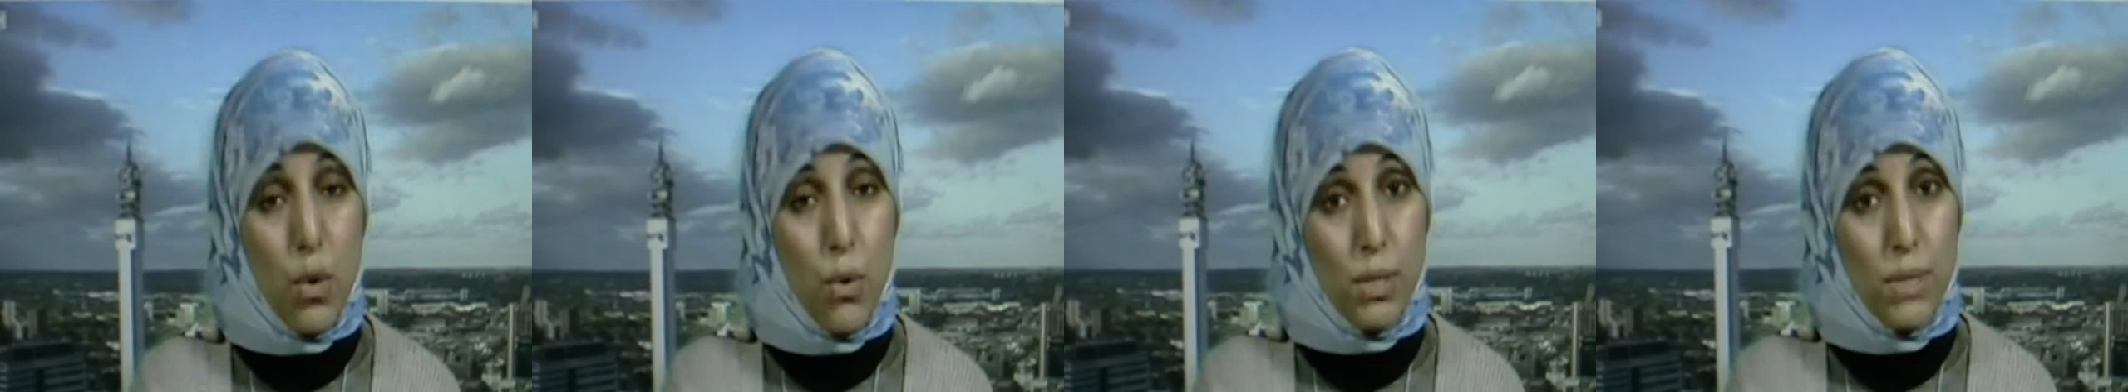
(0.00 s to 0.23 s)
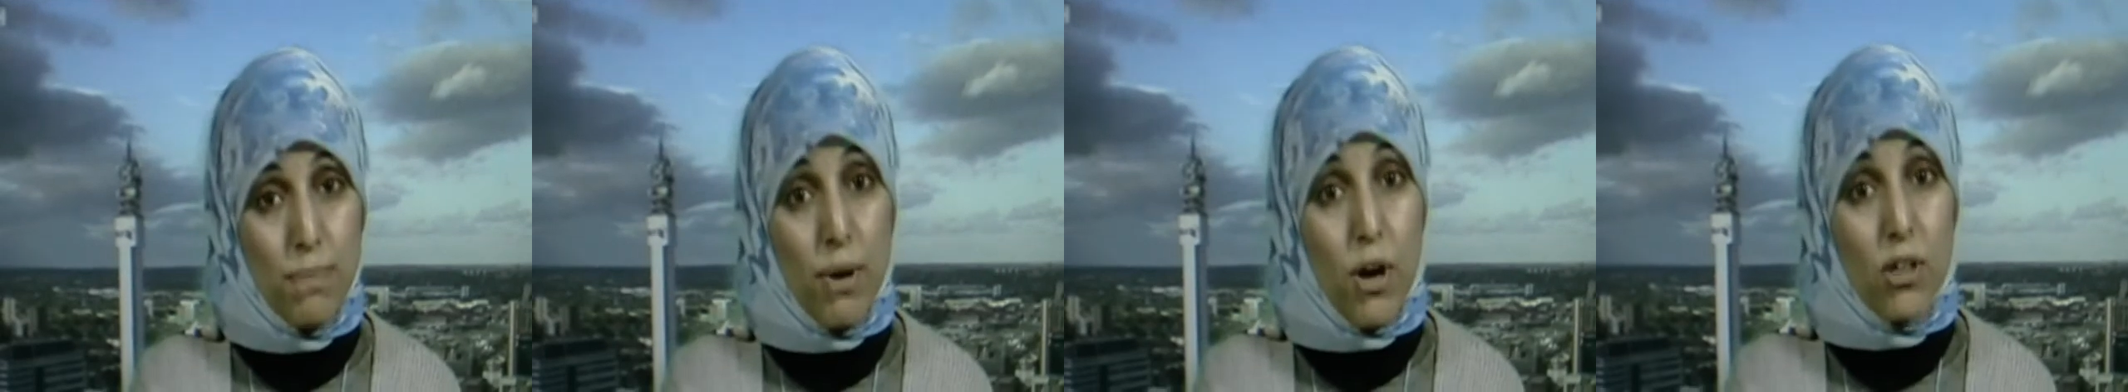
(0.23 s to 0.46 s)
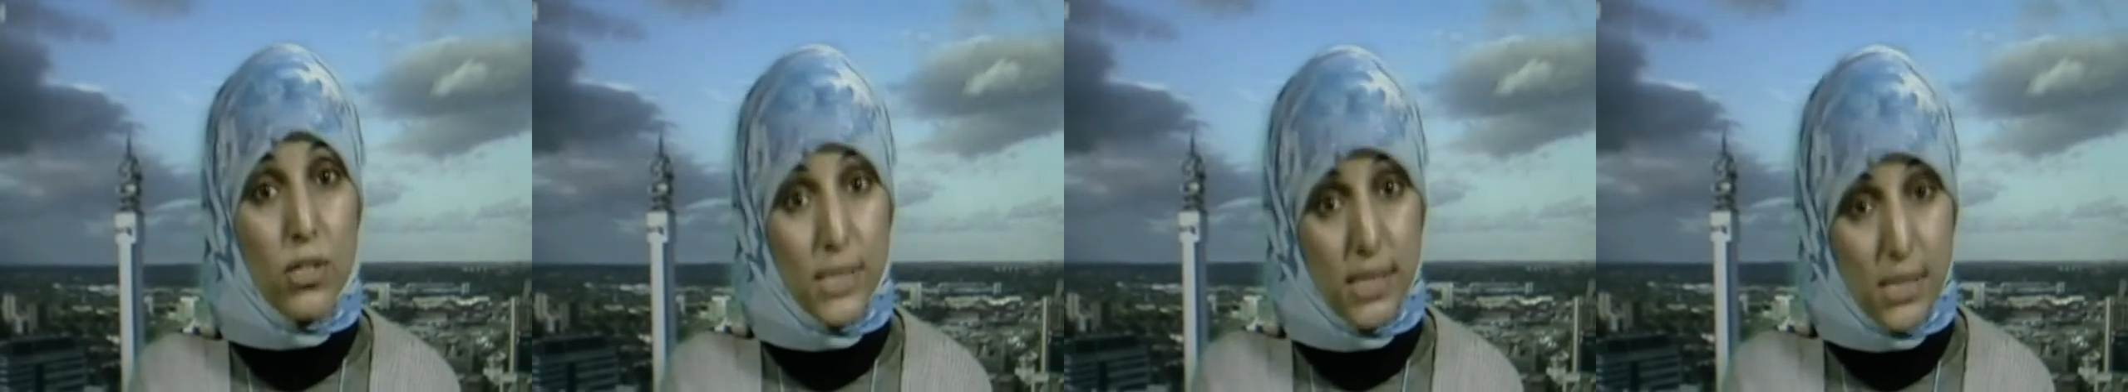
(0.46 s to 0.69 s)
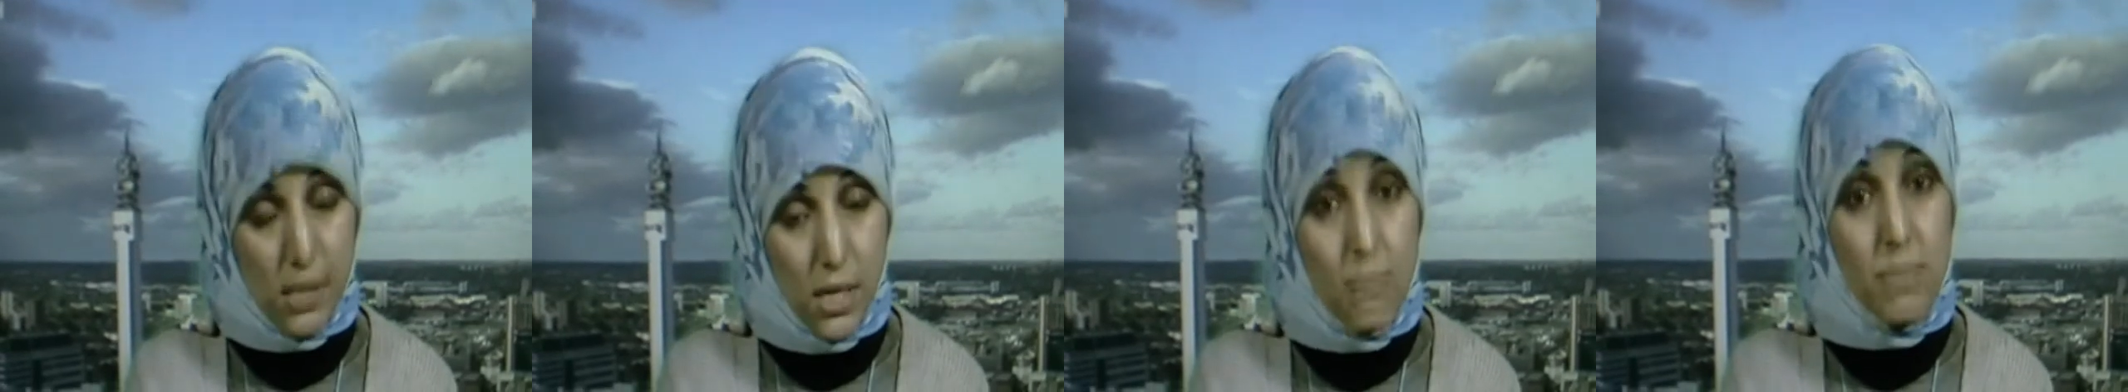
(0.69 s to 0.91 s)
where the
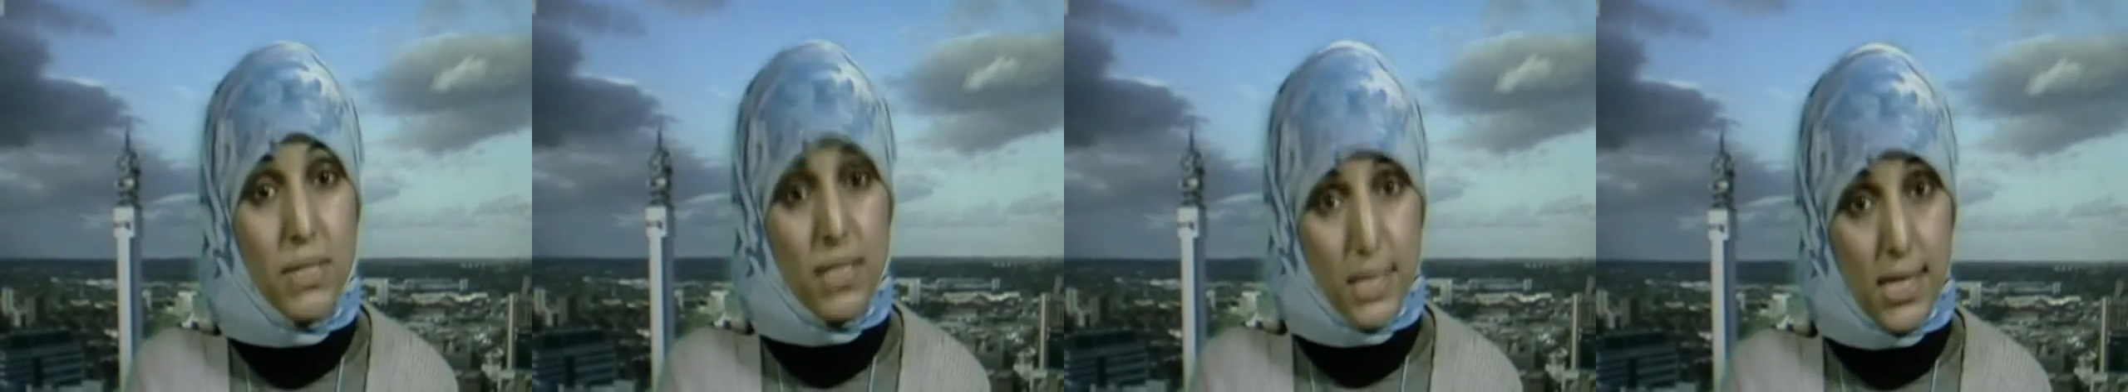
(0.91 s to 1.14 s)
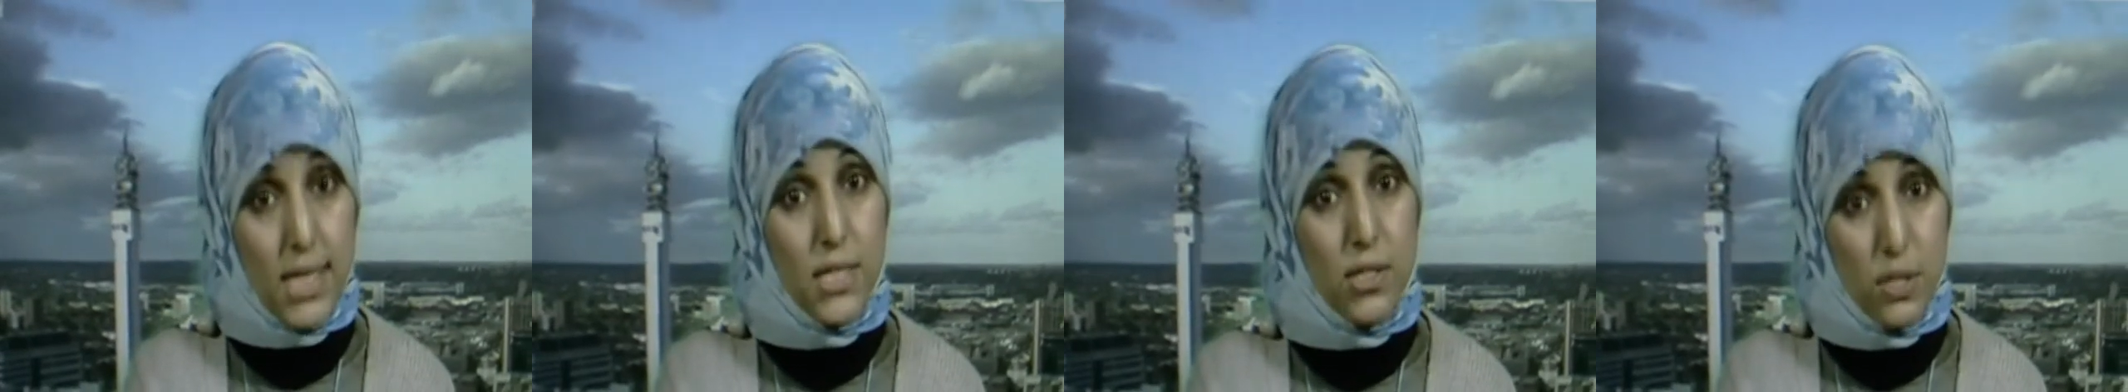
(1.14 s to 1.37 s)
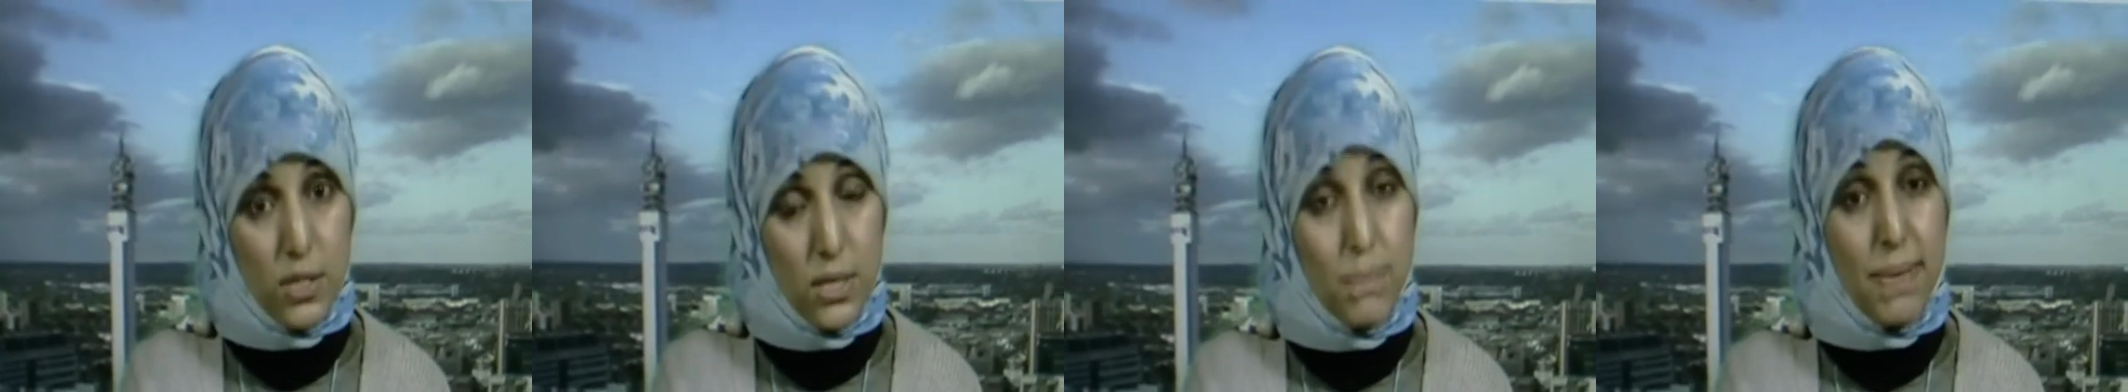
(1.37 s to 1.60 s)
parties are coming together to